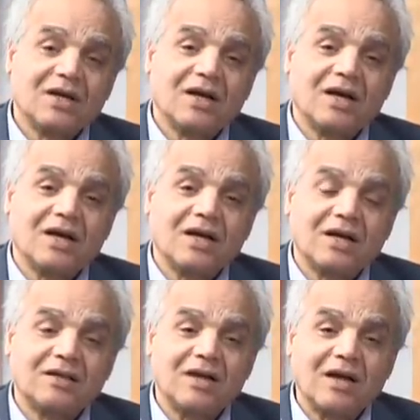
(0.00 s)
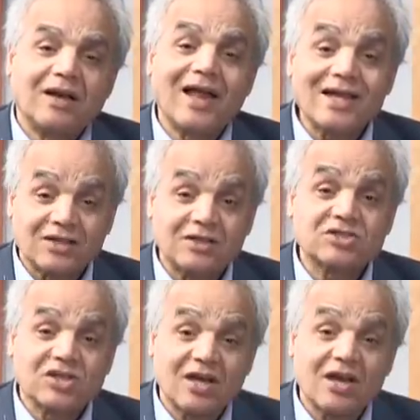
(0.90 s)
the lighting
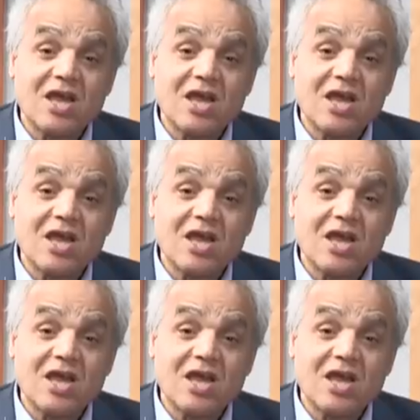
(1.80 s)
skin